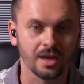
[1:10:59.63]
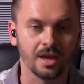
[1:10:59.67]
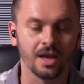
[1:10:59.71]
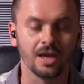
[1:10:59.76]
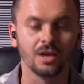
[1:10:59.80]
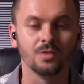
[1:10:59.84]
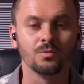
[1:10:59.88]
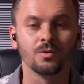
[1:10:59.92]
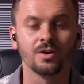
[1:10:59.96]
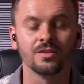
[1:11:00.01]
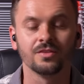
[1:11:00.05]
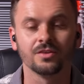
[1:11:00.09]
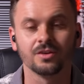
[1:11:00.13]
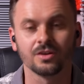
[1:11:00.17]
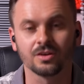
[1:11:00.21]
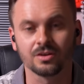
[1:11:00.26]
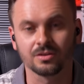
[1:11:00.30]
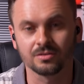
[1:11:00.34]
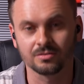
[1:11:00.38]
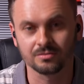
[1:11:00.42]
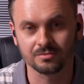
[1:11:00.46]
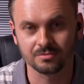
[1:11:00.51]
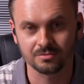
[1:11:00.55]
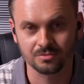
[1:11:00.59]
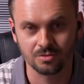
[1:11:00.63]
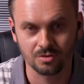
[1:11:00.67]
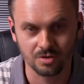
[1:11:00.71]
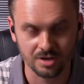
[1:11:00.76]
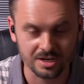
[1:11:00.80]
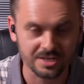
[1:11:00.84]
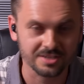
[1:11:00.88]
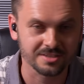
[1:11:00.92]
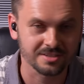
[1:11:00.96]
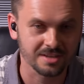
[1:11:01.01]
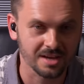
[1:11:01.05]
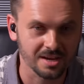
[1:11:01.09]
and when they're
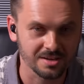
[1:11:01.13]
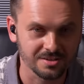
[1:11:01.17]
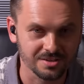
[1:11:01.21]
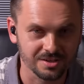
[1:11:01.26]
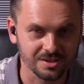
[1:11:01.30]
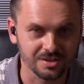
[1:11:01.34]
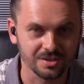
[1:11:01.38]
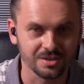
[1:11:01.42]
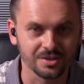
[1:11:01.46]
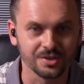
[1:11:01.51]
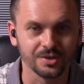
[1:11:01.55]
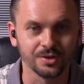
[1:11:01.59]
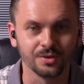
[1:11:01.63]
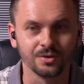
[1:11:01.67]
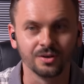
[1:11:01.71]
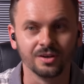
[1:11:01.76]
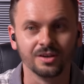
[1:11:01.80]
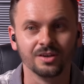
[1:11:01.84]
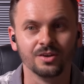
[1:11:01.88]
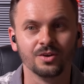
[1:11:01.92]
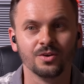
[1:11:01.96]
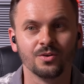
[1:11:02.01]
criticizing you